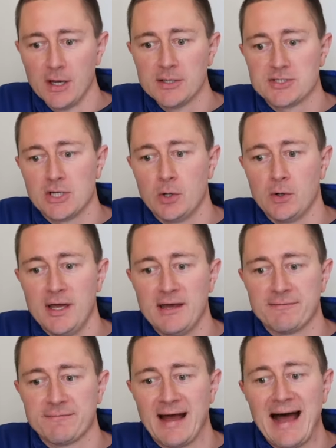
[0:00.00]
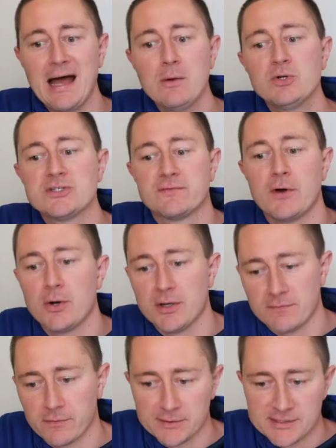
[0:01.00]
So if I was
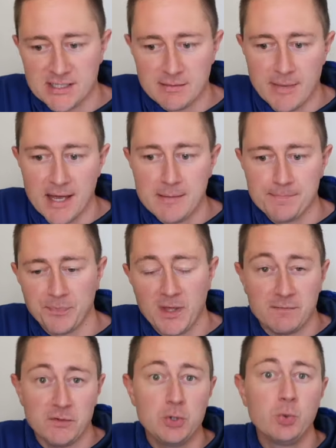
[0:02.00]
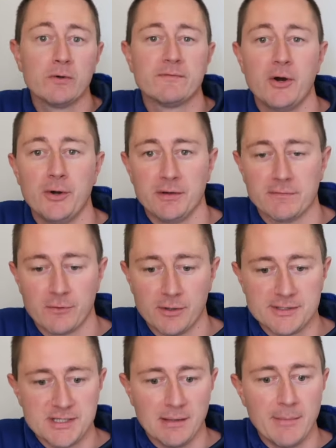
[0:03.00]
voting for a teammate, if you were voting for a
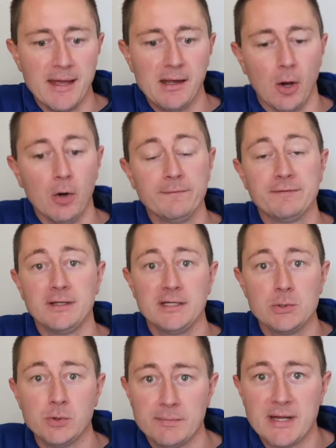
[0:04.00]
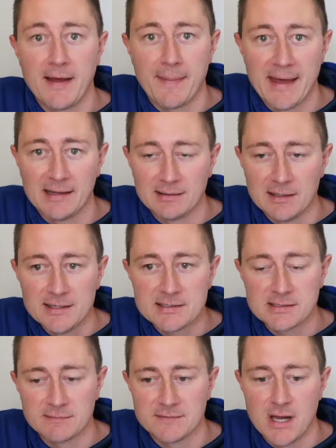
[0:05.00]
teammate, hopefully you would be on that
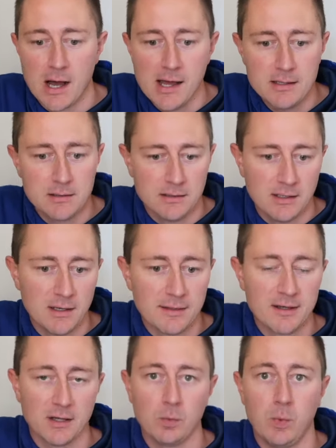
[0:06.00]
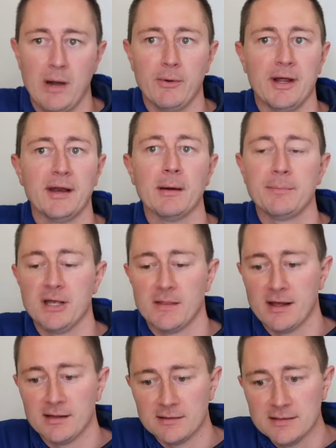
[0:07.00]
list. If not, you need to think, why would I not be on
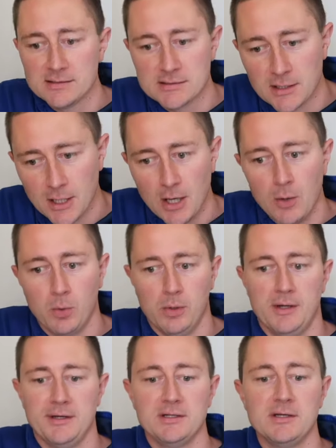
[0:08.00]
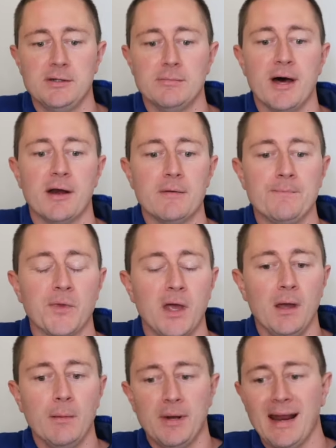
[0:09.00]
that list? What do I need to do better?
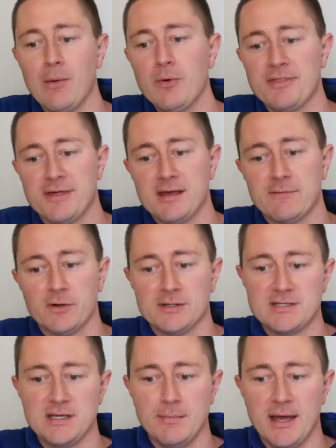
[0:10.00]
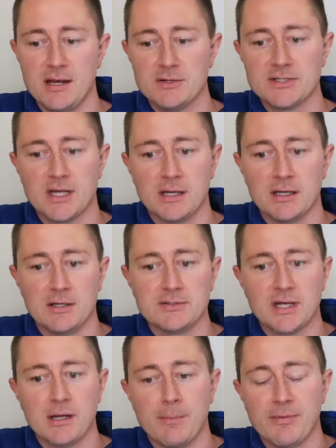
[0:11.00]
But I would think for a teammate, here's
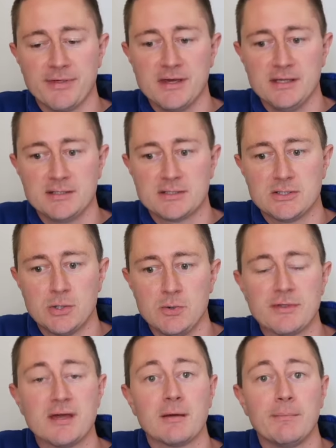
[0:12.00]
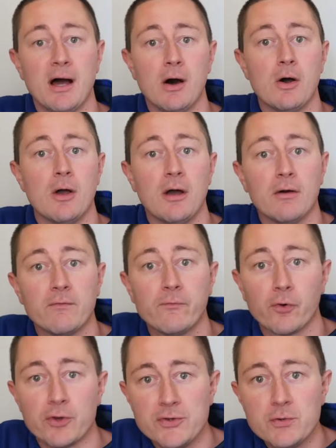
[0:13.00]
a couple things to think about
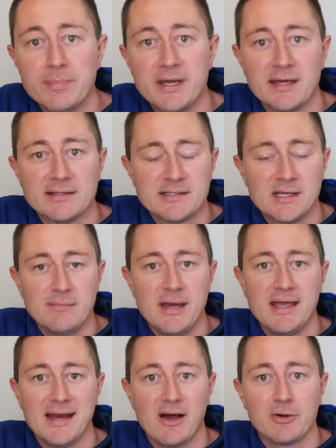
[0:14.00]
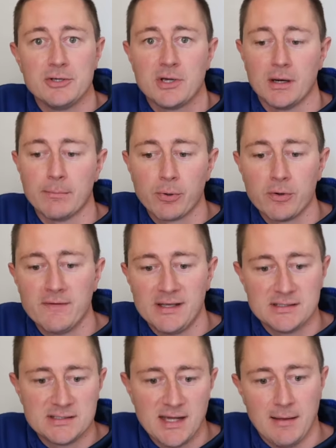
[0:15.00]
for you being a teammate and how you can improve
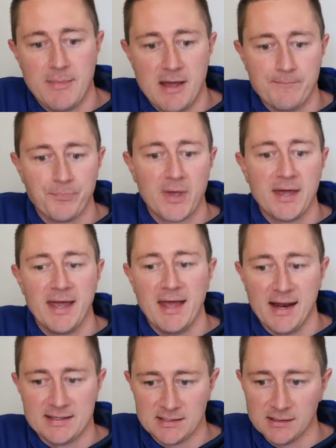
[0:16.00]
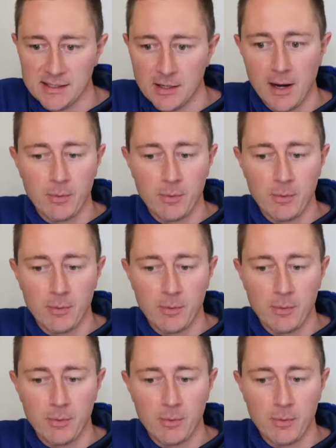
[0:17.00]
as a teammate and as a leader.